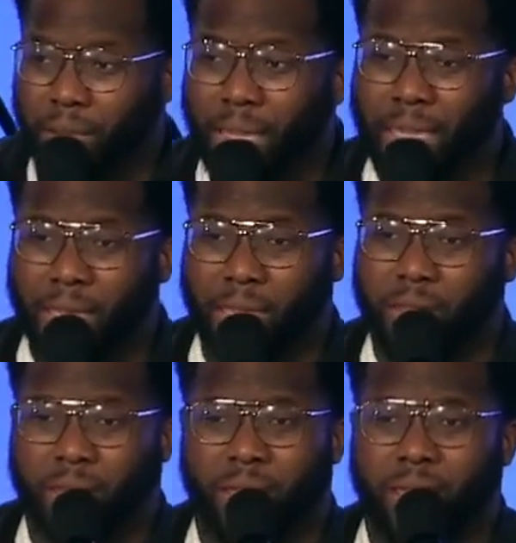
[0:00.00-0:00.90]
and
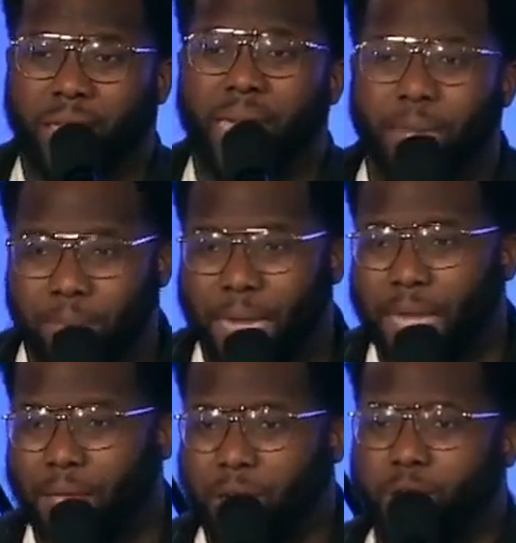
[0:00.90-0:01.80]
came
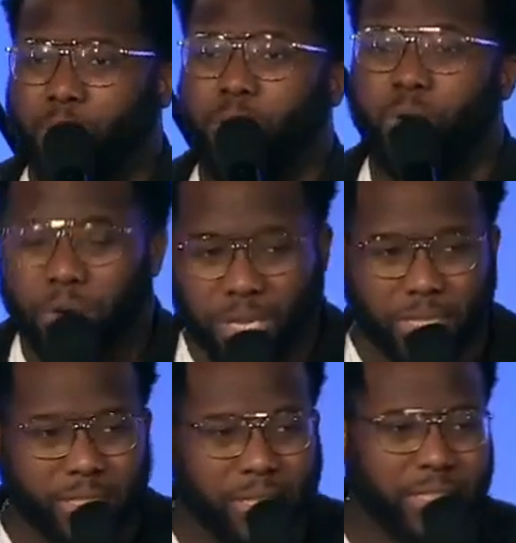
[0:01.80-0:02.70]
back. We're going to
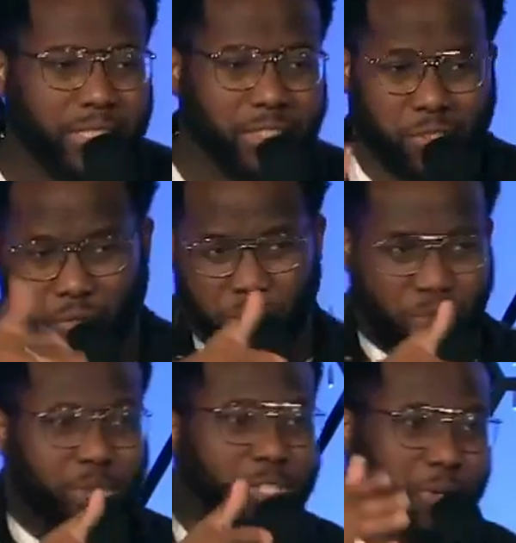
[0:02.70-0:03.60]
these lunches. Julie
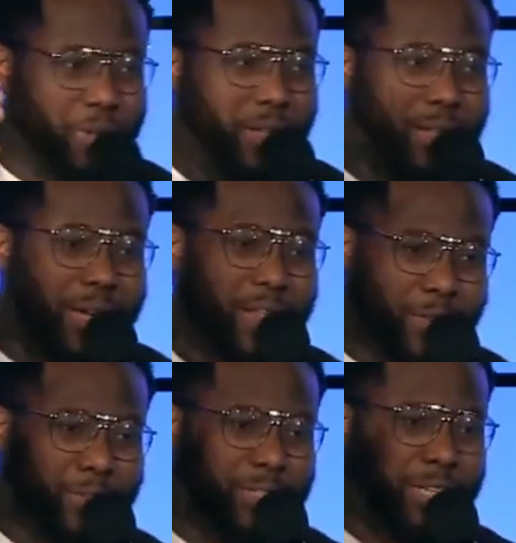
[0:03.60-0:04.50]
went to a lot of
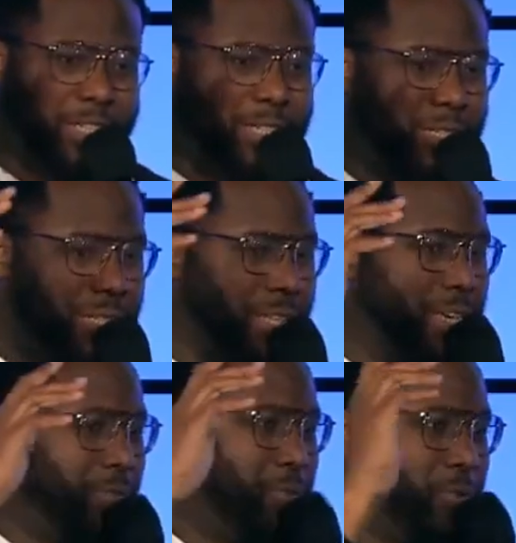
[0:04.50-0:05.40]
those lunches and
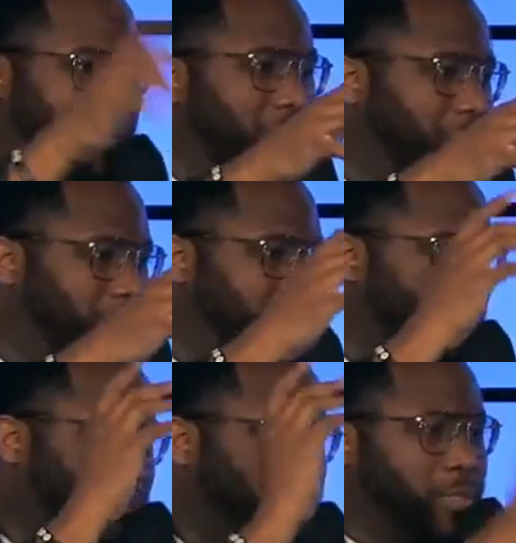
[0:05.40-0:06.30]
things. We're doing all this
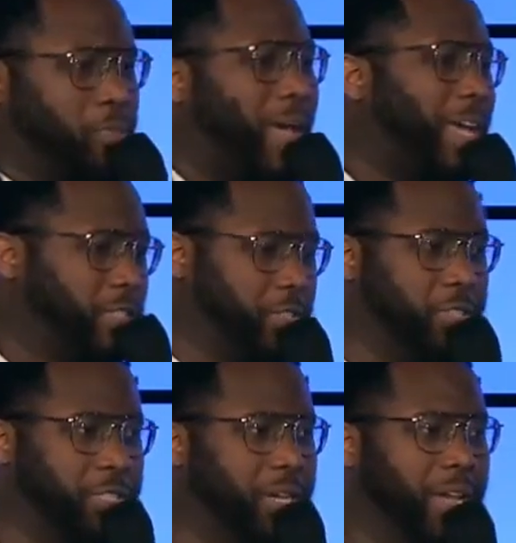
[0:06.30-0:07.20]
stuff with these
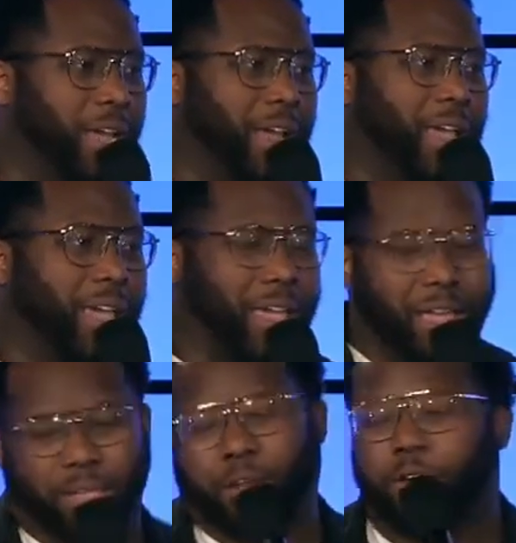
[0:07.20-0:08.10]
pastors. And
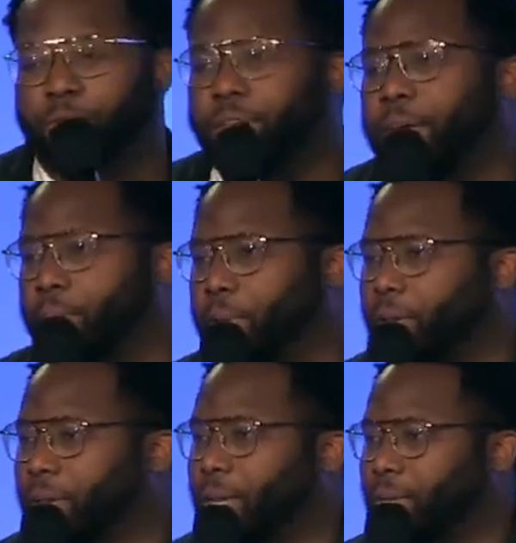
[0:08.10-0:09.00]
COVID happened
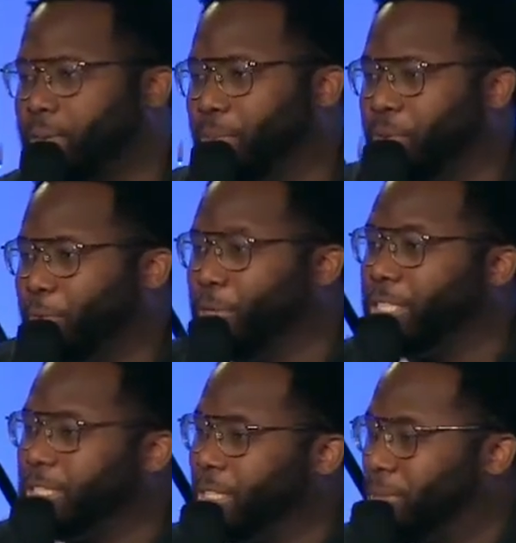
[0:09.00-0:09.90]
and kind of put a
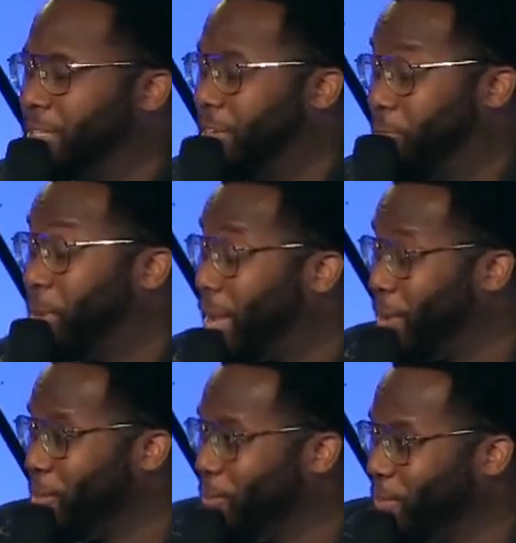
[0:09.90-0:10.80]
wrench in some stuff. But
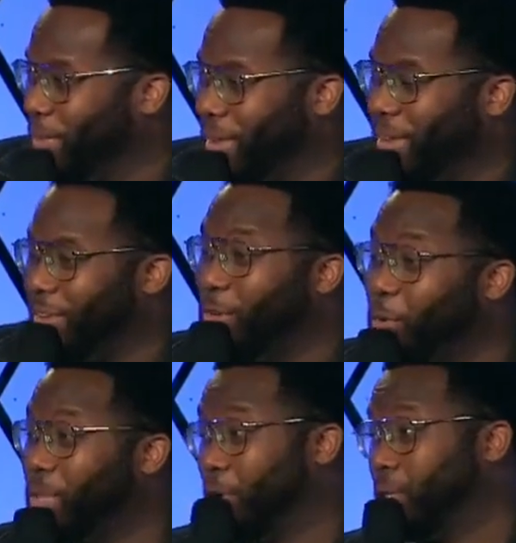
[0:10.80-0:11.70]

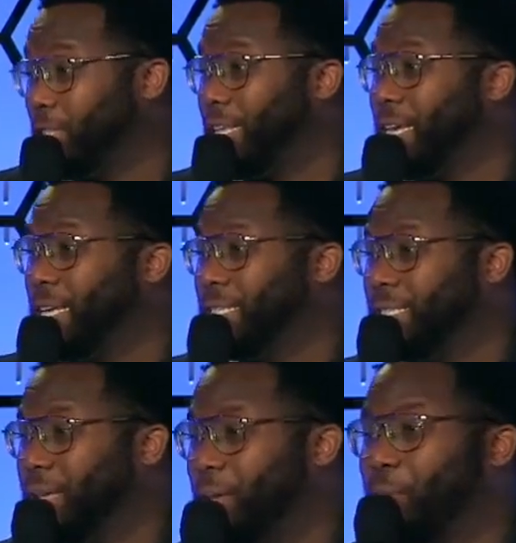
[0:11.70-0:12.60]
doing those
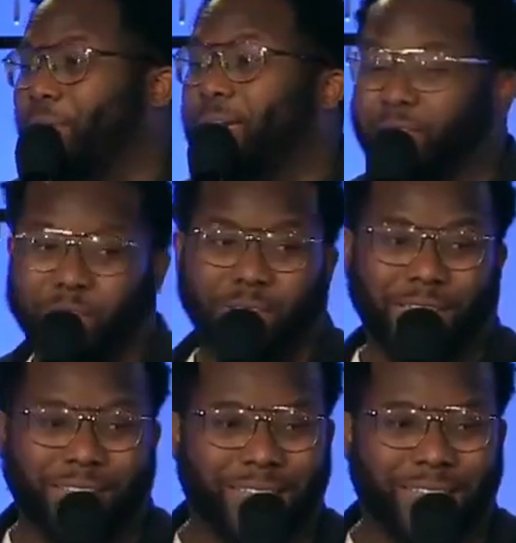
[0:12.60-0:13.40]
things, pastors are getting